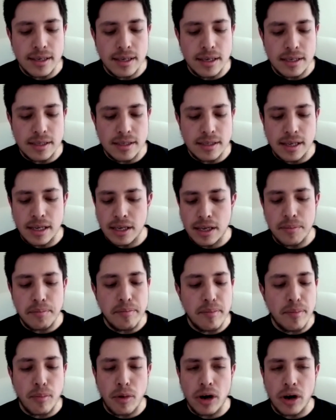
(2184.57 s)
He's like a
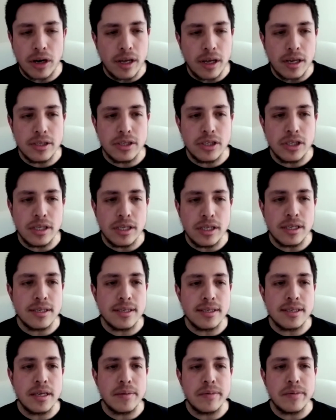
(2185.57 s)
marketing genius.
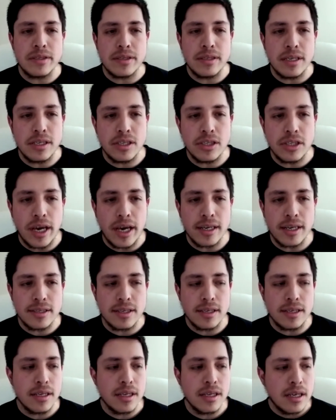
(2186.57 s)
His name is Dean Jackson.